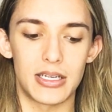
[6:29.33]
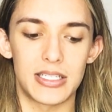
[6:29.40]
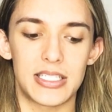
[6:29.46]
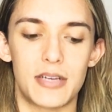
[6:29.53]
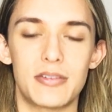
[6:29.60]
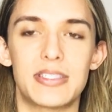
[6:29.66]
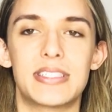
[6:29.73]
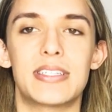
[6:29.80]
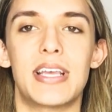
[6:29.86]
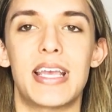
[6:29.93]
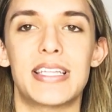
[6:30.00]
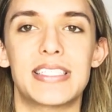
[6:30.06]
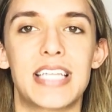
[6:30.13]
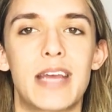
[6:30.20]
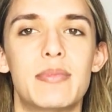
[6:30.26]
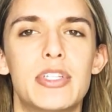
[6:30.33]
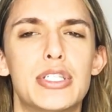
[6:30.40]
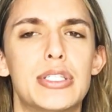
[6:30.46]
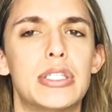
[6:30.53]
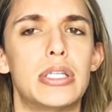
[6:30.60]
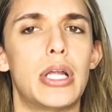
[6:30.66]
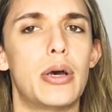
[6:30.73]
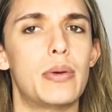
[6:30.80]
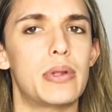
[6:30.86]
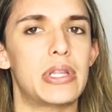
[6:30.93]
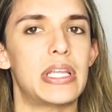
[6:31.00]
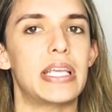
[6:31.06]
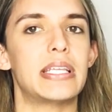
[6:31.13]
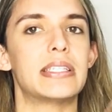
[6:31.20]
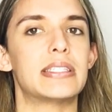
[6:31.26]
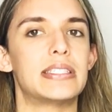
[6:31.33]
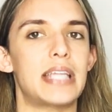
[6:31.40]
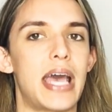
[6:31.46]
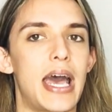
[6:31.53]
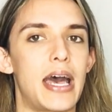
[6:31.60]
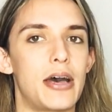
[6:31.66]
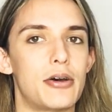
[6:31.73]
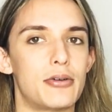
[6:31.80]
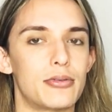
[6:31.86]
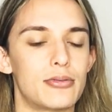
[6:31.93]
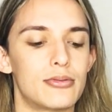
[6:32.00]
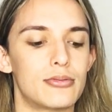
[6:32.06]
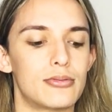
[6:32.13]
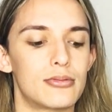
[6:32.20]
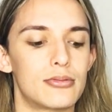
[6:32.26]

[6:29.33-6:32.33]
So it's time to slow things down.